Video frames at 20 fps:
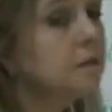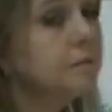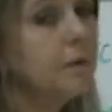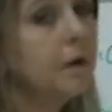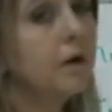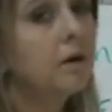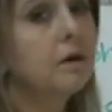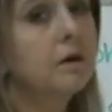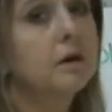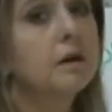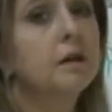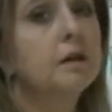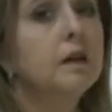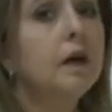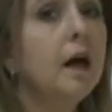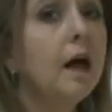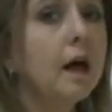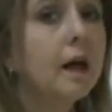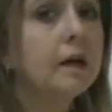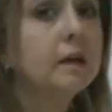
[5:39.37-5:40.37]
about in
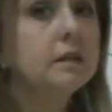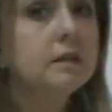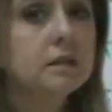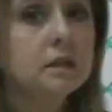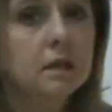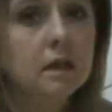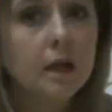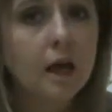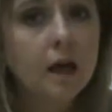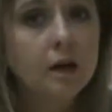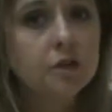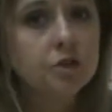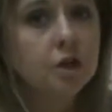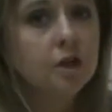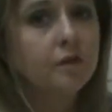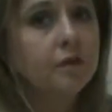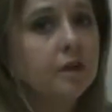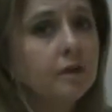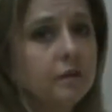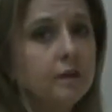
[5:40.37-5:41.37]
class
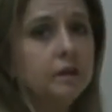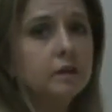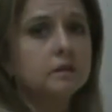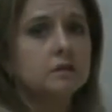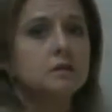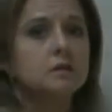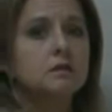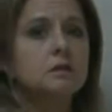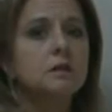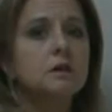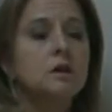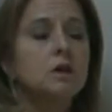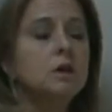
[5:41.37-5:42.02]
catastrophic events.